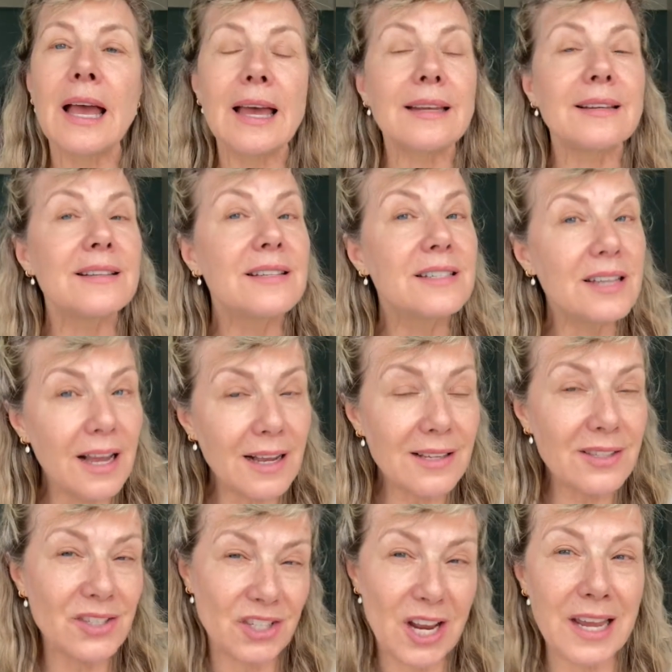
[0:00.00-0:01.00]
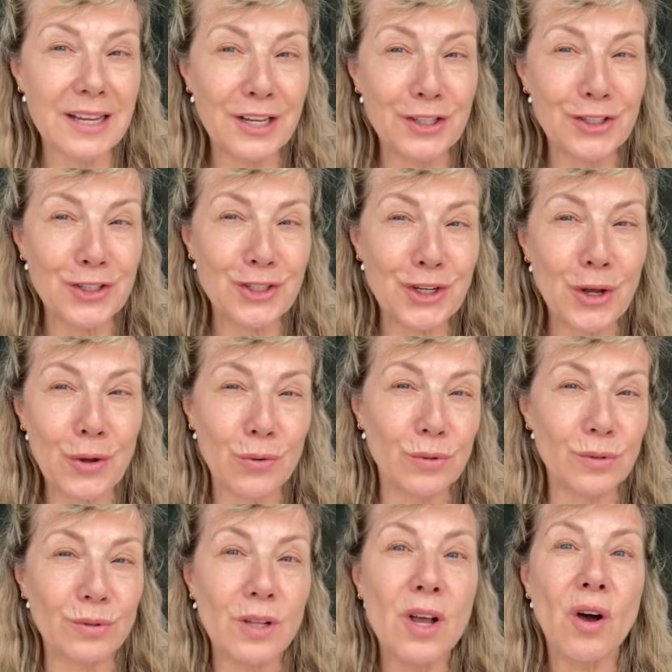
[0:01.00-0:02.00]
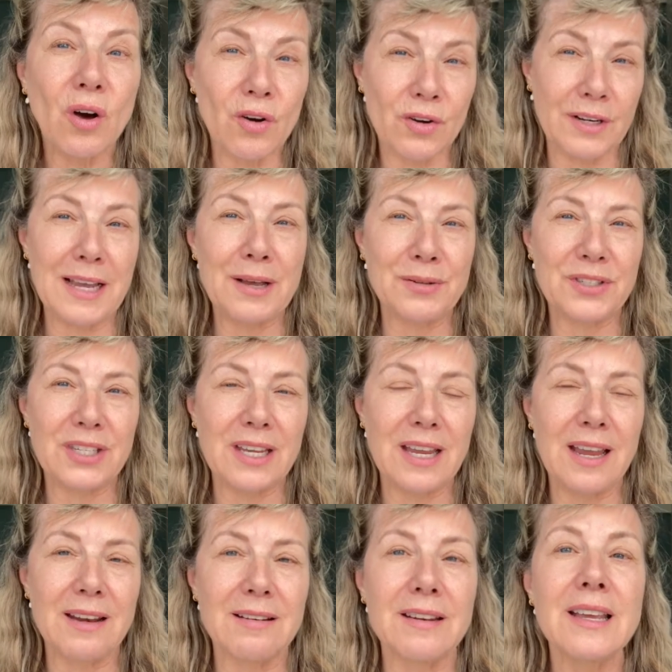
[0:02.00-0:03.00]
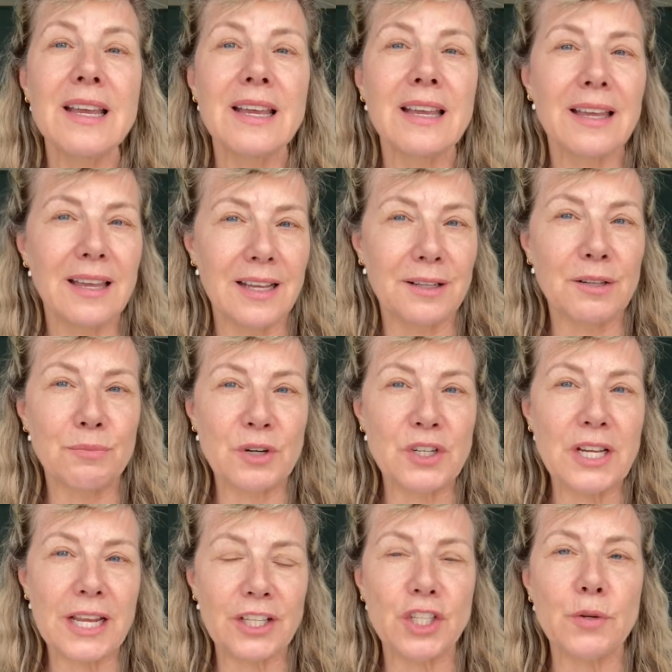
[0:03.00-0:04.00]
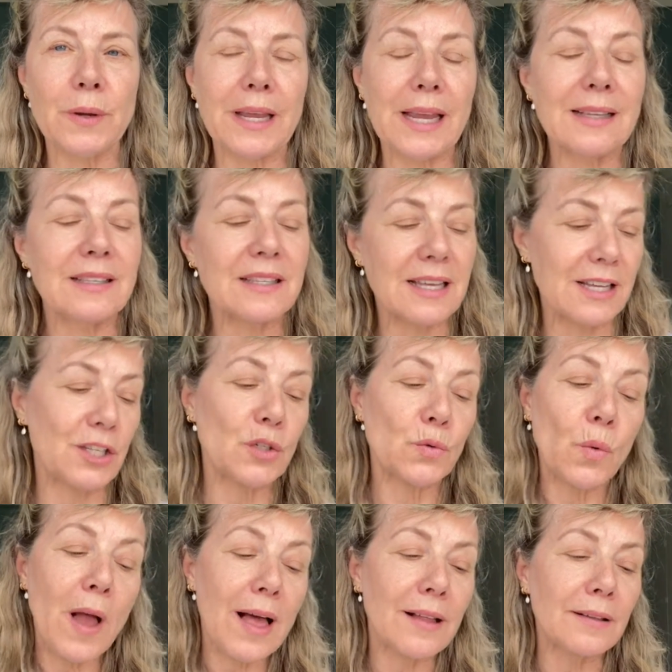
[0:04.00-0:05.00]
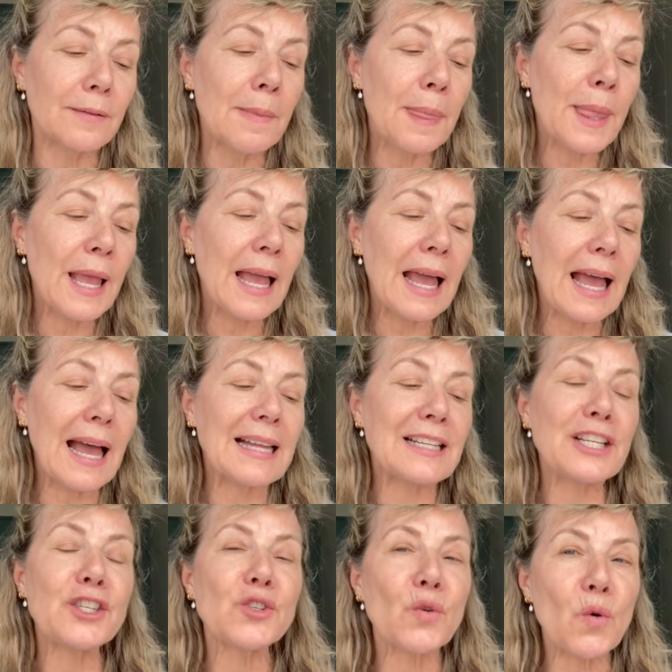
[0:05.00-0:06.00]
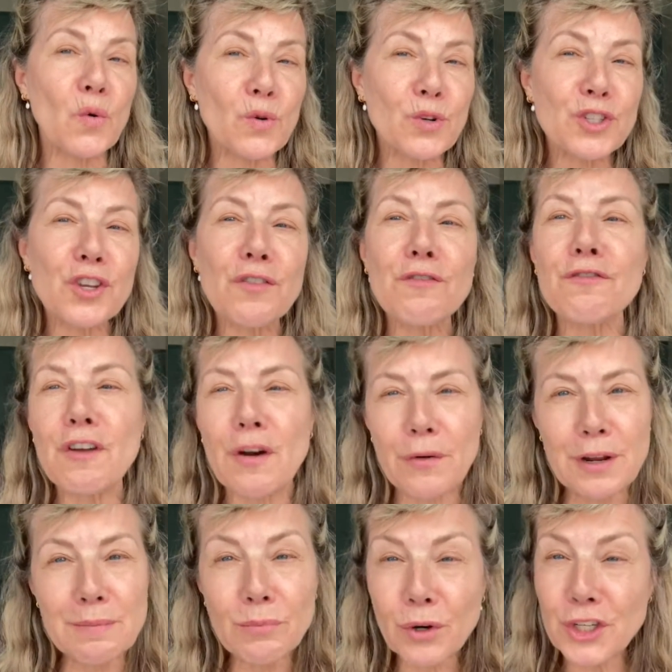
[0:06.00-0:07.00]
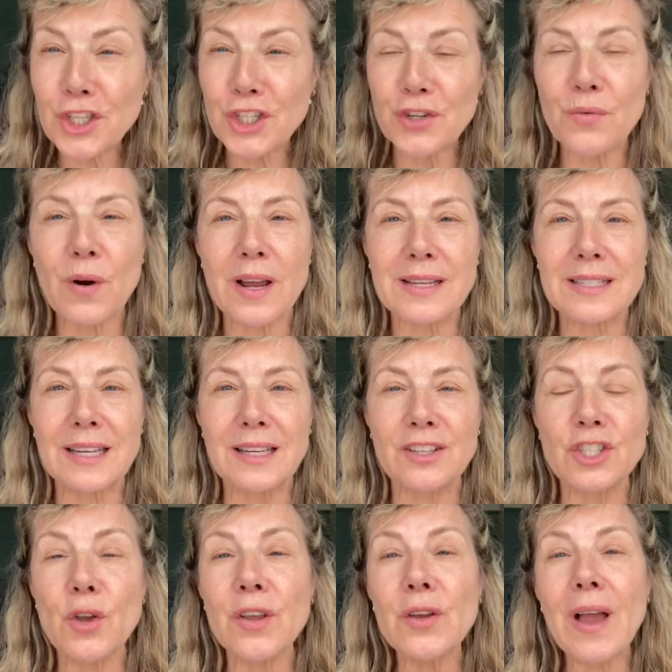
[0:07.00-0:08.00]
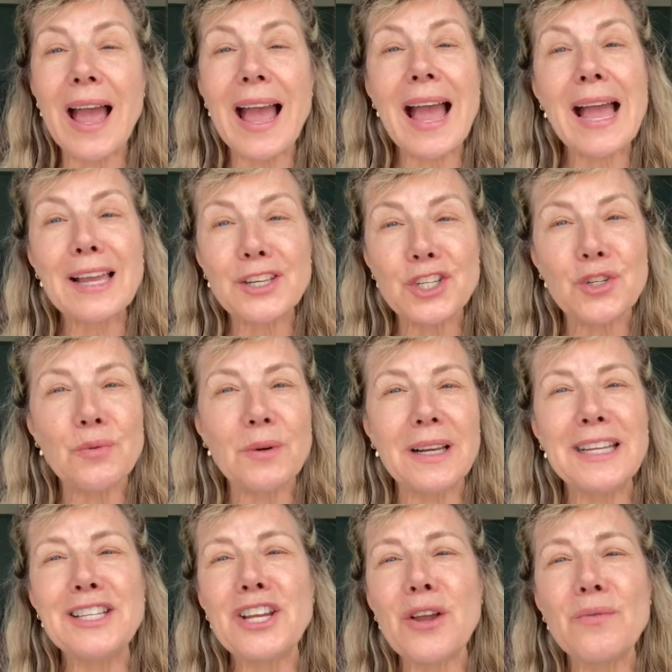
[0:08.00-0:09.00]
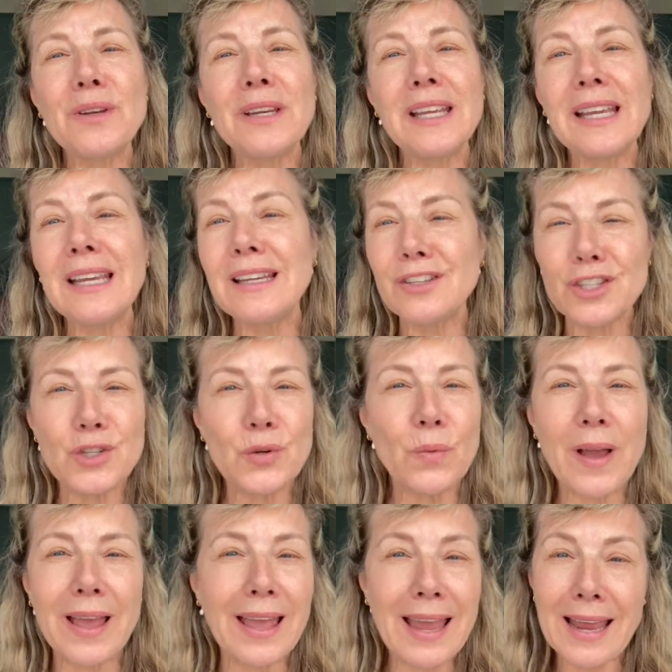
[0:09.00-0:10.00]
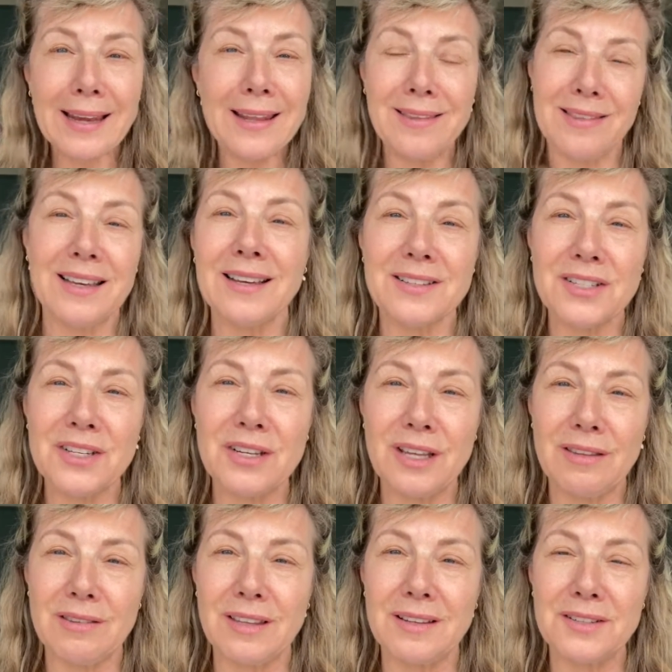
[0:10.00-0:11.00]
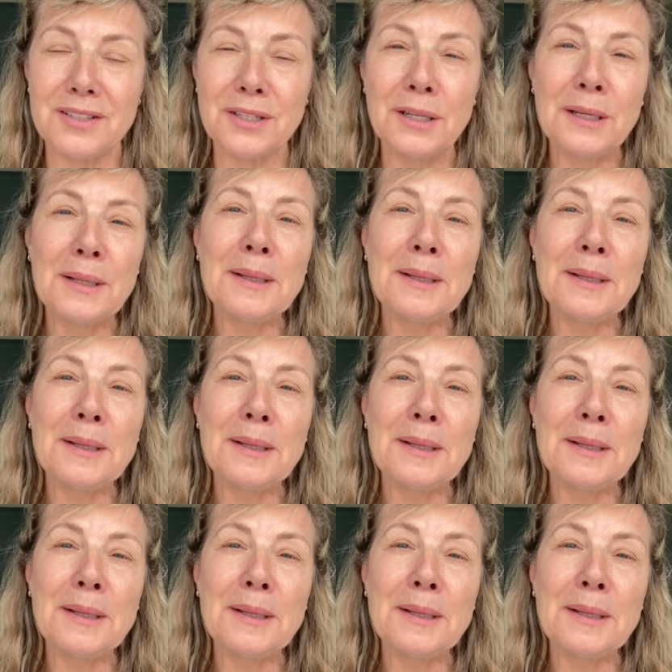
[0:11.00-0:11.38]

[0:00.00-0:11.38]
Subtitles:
and does take its toll on our skin, it protects you against that as well. And it's also very moisturizing. So you actually don't need to wear anything underneath it.